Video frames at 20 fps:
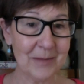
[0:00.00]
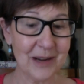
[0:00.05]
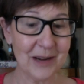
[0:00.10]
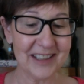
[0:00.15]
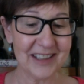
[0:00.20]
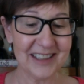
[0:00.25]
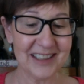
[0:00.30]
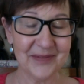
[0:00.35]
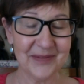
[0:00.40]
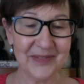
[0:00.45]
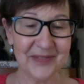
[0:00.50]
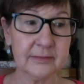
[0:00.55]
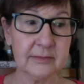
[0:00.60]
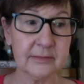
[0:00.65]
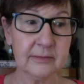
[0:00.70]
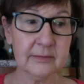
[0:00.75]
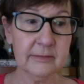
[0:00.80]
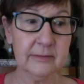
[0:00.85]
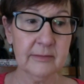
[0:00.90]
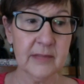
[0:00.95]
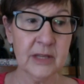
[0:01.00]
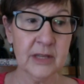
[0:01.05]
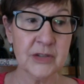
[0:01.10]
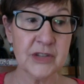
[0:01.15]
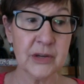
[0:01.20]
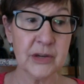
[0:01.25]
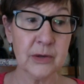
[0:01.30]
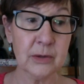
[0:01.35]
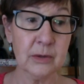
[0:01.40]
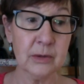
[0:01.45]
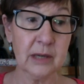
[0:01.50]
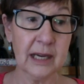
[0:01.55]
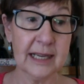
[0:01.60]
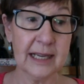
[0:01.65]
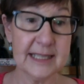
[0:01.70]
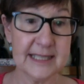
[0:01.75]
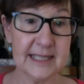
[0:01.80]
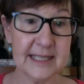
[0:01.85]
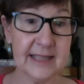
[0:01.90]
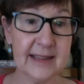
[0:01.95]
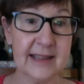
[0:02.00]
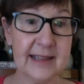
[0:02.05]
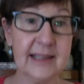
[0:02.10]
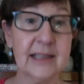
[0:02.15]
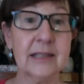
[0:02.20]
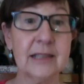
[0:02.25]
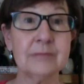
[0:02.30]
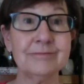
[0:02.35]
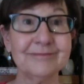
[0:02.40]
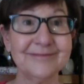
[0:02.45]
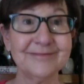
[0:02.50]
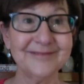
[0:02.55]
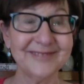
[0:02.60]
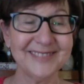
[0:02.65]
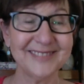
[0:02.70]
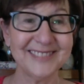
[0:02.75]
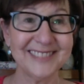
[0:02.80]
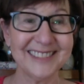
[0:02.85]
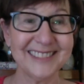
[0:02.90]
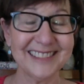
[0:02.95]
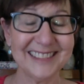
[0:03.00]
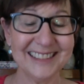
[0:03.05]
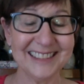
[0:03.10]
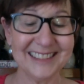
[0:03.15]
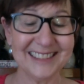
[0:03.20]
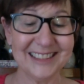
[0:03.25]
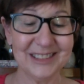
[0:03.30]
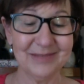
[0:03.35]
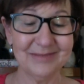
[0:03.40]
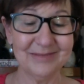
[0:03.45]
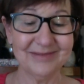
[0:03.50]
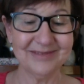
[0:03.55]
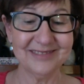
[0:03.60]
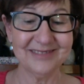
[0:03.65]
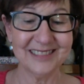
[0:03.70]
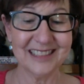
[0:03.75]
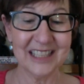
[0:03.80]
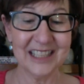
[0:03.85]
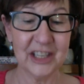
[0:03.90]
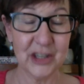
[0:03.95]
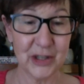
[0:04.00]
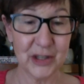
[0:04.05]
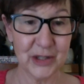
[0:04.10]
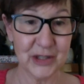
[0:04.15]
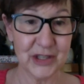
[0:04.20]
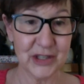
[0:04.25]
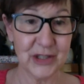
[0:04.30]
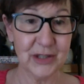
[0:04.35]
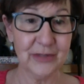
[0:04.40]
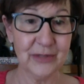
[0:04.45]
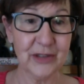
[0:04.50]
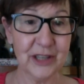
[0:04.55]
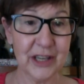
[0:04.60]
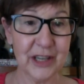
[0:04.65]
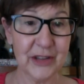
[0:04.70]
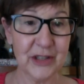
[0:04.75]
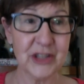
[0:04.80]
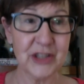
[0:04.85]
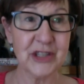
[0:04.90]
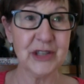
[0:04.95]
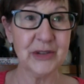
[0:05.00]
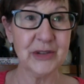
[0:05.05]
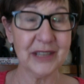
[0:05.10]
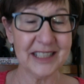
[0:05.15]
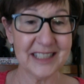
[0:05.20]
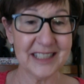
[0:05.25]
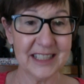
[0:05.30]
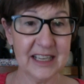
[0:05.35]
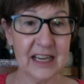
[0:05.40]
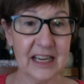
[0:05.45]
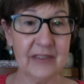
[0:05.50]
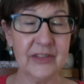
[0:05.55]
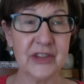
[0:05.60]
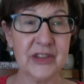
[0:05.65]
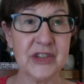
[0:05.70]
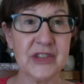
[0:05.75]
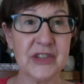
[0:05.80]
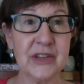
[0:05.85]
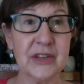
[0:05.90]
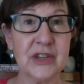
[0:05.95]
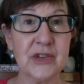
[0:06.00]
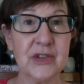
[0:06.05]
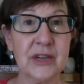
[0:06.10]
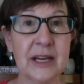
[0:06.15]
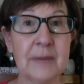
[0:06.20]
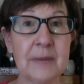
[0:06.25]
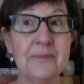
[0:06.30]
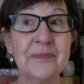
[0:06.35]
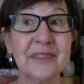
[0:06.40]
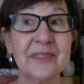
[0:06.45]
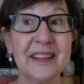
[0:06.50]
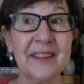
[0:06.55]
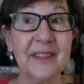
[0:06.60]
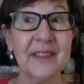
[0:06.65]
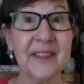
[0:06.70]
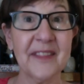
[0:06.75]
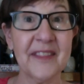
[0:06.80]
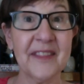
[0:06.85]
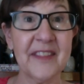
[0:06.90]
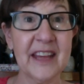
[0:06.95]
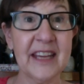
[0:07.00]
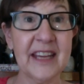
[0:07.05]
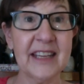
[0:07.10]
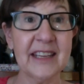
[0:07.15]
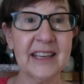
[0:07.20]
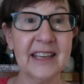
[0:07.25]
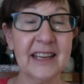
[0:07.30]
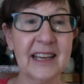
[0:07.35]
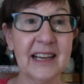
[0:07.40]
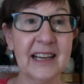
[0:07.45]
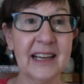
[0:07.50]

pocket. So I did the ENHERTU for another 2. I did have the surgery. Then